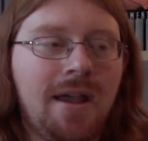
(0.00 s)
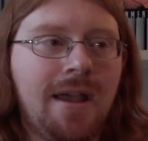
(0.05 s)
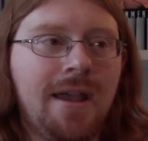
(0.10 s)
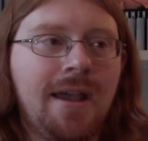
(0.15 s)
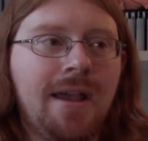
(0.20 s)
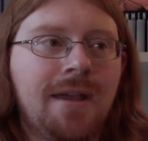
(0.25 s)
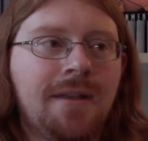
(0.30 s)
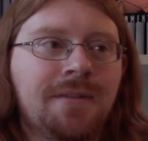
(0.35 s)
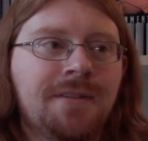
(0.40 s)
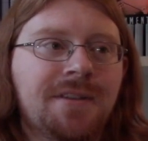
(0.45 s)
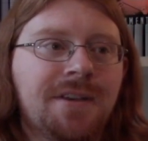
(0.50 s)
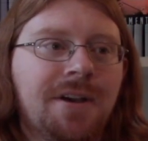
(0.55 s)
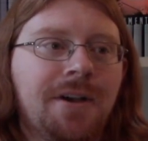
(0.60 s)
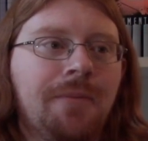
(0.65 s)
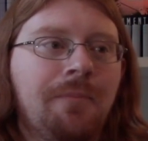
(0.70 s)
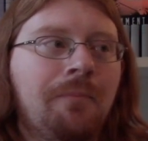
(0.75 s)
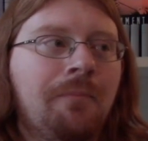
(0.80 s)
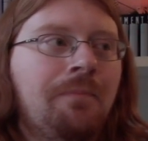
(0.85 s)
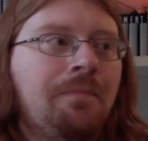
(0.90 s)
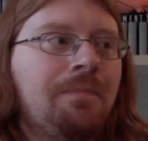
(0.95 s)
And
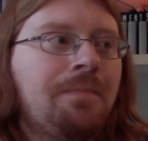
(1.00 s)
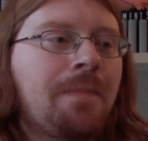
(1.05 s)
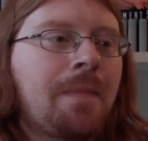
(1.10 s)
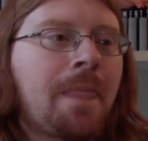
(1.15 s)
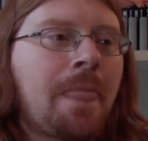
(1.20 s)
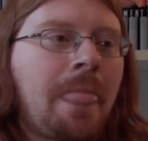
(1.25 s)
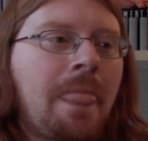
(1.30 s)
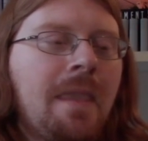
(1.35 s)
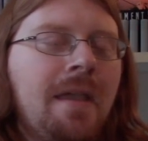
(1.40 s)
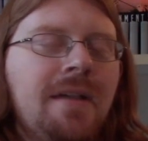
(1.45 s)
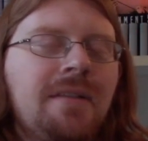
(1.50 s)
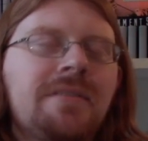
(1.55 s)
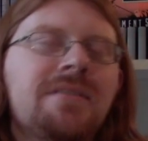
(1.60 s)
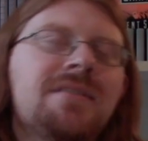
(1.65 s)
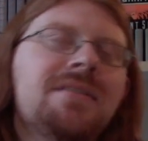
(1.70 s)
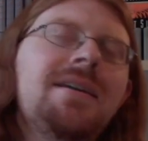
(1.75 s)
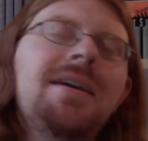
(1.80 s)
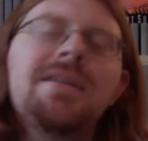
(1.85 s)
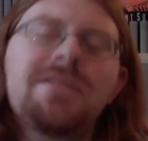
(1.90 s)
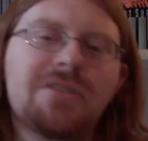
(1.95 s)

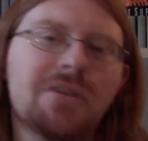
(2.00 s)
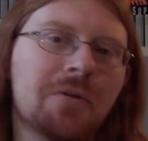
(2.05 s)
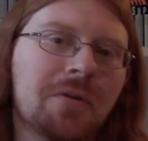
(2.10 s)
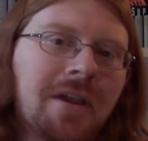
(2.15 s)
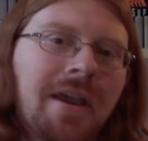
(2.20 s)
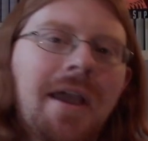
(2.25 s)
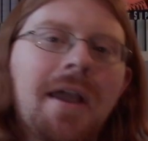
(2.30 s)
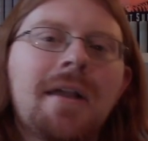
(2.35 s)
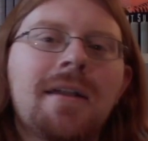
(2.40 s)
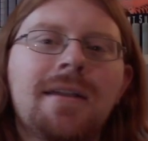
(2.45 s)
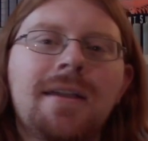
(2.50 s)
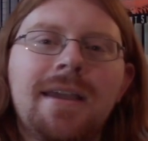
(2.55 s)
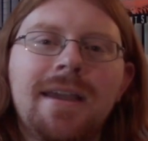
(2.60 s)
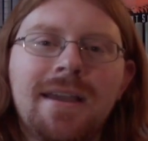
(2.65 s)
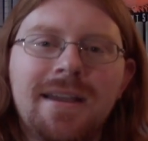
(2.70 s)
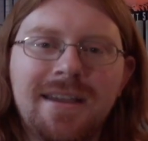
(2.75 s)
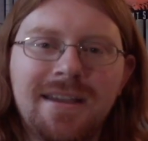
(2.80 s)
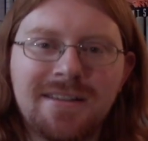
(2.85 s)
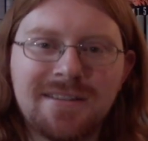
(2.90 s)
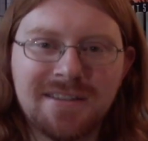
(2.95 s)
it's okay.
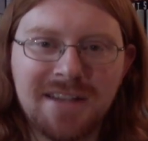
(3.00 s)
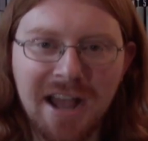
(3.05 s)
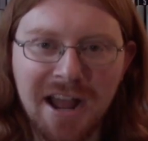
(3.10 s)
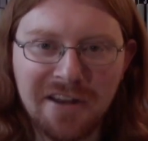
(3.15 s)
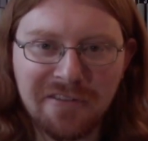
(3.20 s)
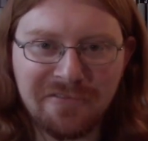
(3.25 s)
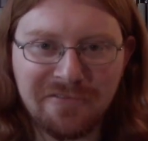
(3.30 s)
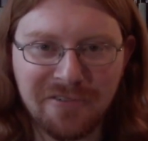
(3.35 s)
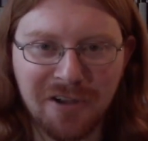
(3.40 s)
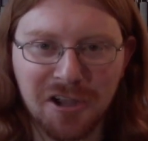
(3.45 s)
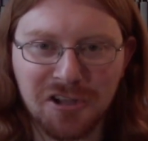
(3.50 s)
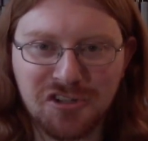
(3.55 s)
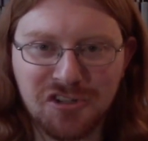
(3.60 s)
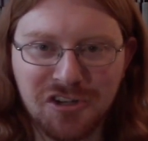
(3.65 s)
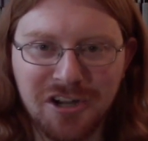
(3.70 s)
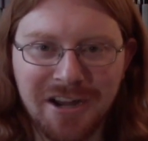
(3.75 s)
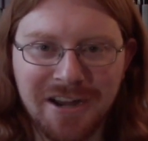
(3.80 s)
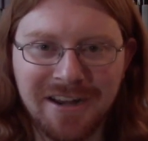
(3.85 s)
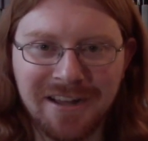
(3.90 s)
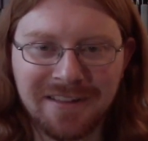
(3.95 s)
It gets kind of
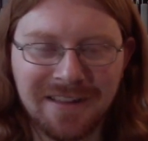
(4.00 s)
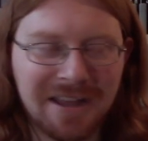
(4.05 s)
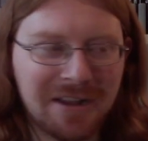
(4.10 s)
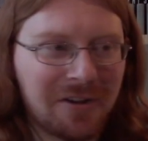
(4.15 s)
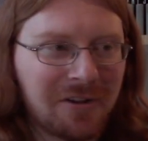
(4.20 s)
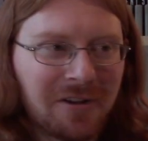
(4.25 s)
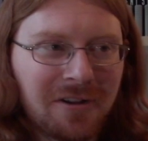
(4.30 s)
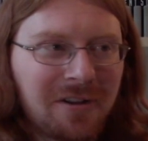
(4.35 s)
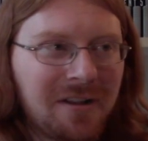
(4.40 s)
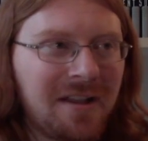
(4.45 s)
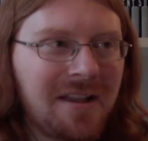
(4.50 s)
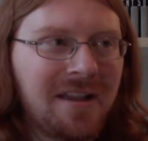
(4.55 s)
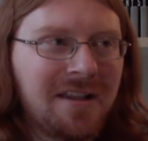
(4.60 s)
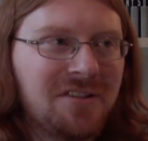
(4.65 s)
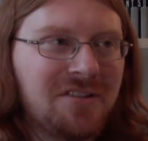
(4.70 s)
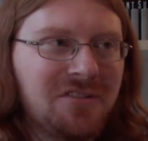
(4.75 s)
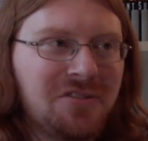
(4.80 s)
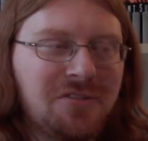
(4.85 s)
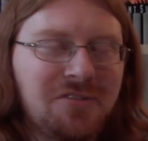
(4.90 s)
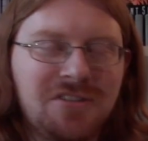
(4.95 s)
frustrating, like,
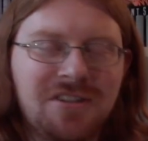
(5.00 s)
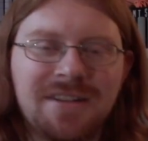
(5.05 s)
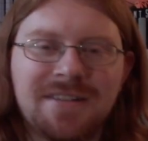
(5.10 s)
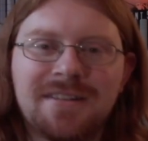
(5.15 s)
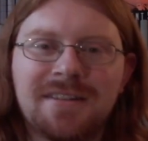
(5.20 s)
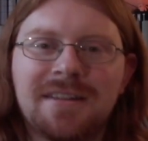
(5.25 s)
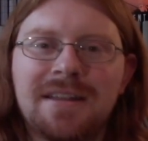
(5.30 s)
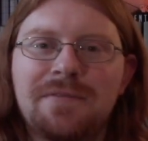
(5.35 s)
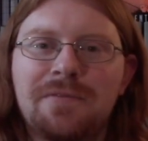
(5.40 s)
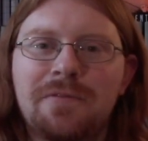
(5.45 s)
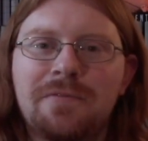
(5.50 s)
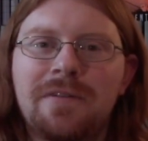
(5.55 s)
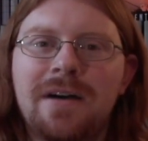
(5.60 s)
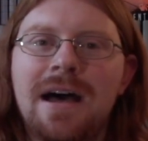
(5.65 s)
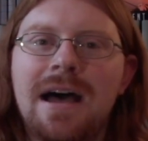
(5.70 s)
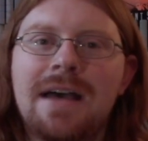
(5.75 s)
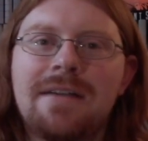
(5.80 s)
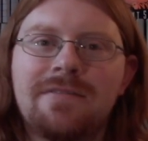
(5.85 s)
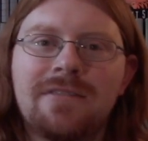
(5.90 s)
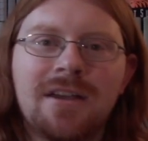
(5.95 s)
as soon as you get to level
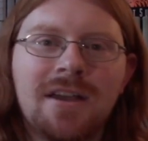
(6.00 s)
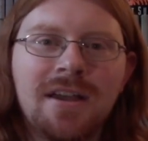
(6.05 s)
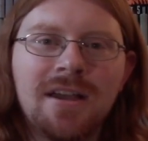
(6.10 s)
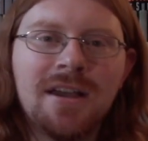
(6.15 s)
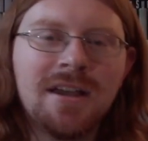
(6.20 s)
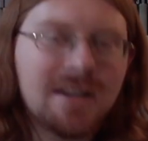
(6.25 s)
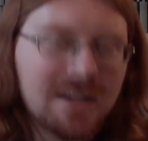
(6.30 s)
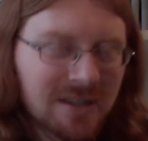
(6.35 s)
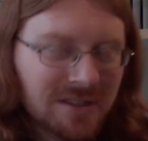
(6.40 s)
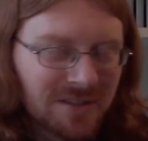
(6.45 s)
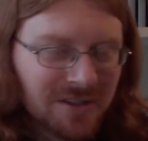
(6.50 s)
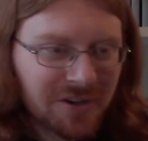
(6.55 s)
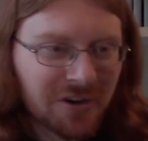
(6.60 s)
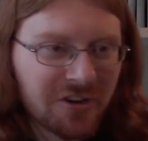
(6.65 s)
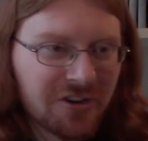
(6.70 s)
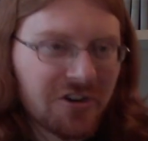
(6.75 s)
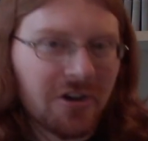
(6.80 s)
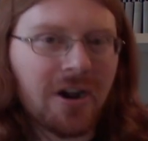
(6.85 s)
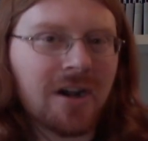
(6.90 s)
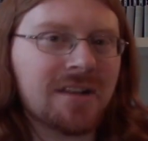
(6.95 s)
5. Because
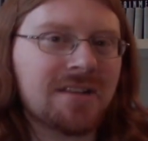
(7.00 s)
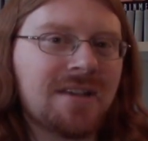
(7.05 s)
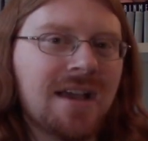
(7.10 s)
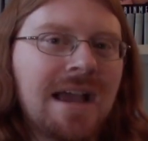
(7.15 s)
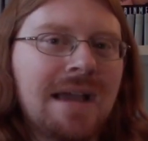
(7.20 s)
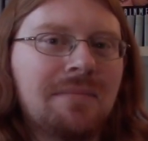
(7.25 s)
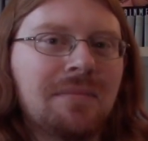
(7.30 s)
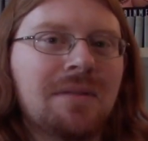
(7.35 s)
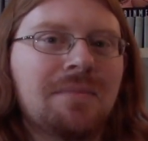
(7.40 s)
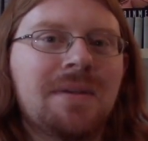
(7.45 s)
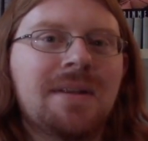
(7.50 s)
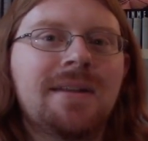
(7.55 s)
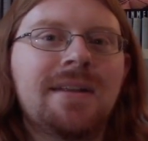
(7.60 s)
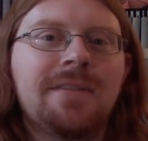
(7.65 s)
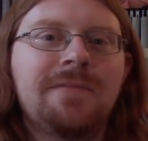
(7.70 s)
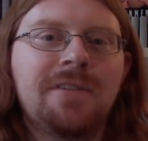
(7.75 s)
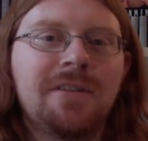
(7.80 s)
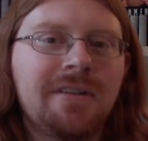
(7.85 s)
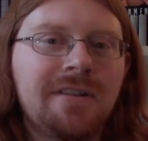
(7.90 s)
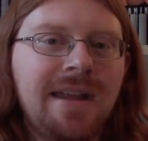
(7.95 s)
you're on a time limit.
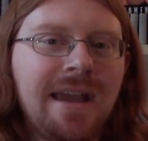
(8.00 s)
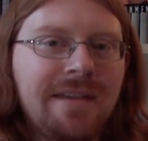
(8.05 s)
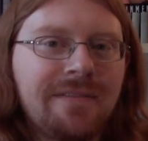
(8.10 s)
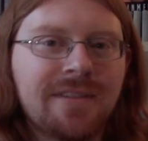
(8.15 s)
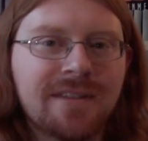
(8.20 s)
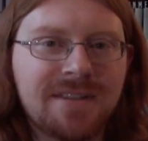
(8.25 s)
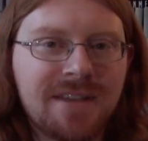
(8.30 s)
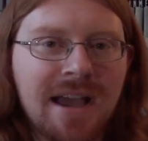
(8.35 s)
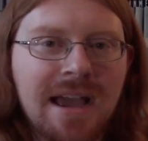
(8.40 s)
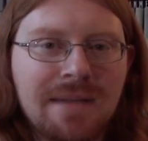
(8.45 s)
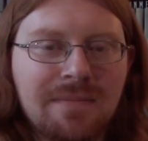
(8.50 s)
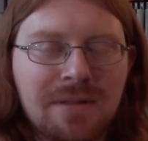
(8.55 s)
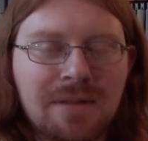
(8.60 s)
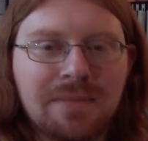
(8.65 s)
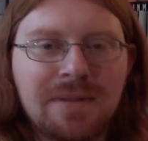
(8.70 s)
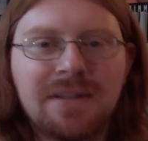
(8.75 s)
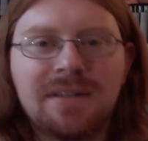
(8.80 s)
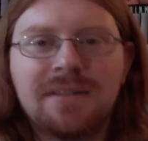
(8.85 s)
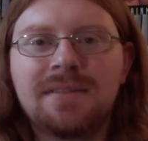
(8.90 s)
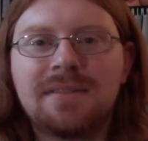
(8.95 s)
If you didn't have the time
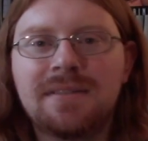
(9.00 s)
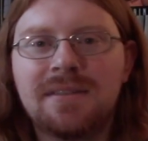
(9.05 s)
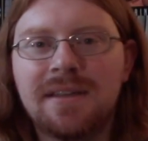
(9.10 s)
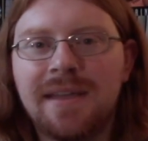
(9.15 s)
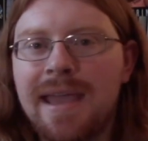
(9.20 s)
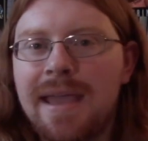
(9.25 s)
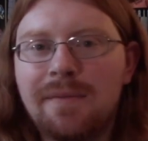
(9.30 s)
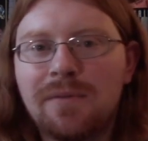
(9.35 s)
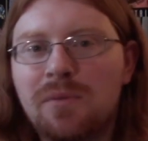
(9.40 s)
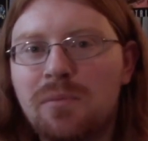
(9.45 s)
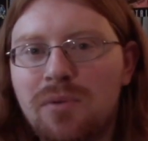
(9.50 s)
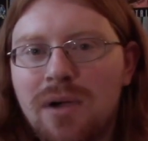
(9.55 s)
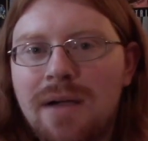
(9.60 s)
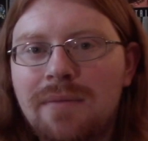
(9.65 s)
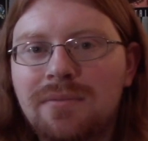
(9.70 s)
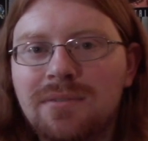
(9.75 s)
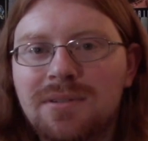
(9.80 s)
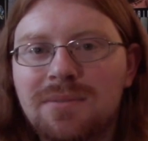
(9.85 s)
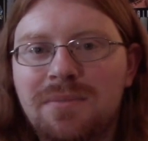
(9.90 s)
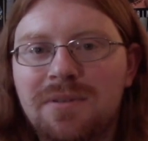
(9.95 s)
limit, the game would
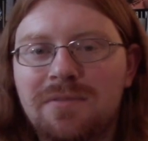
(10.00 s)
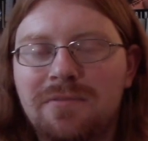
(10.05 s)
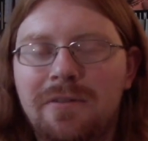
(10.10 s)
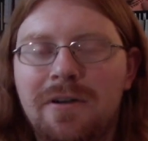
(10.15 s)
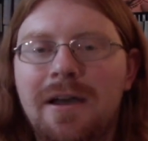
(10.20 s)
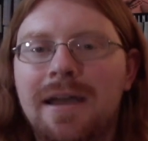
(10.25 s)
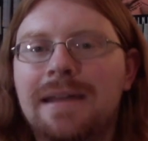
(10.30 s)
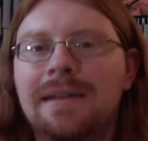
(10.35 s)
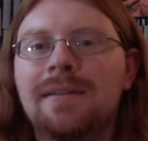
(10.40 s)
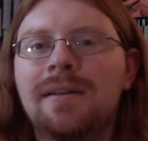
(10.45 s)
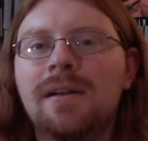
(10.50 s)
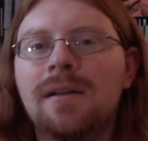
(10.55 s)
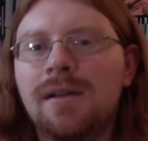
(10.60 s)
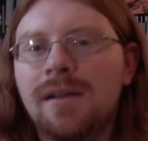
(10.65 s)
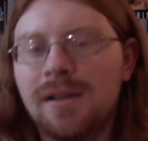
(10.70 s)
probably be fine.